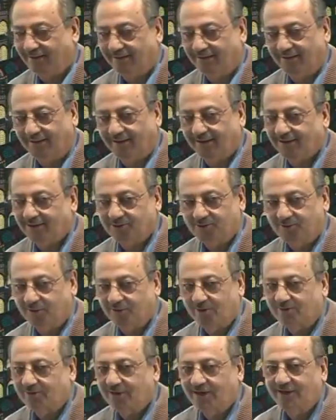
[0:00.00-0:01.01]
Allah subhanahu wa
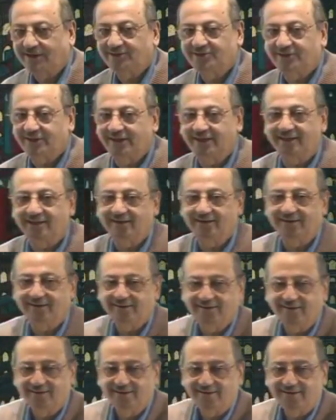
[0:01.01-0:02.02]
ta'ala is saying,
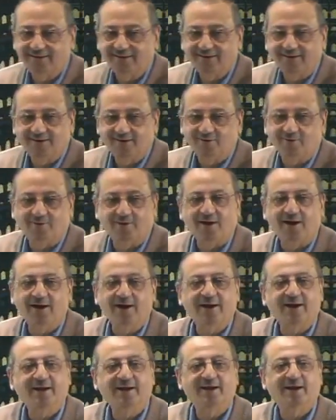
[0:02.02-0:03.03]

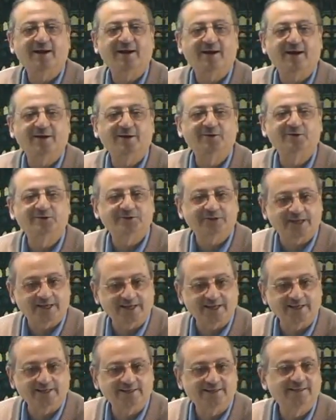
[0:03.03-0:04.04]
why are you
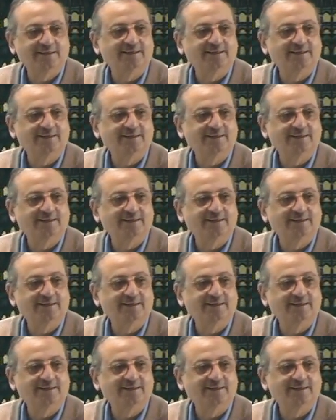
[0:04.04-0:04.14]
saying